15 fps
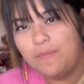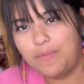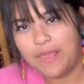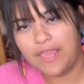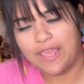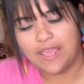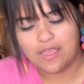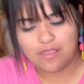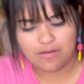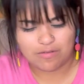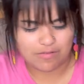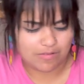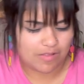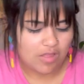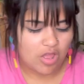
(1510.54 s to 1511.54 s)

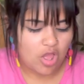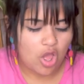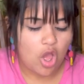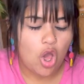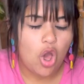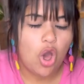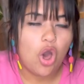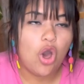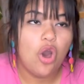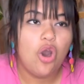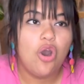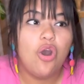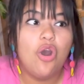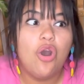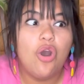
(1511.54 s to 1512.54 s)
panel.
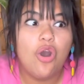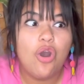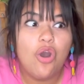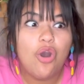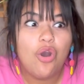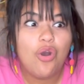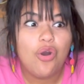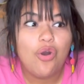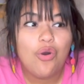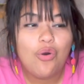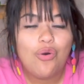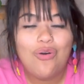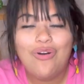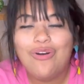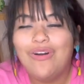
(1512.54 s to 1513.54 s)

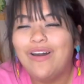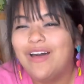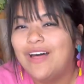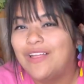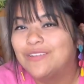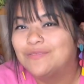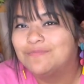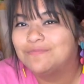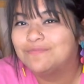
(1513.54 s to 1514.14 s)
Oh,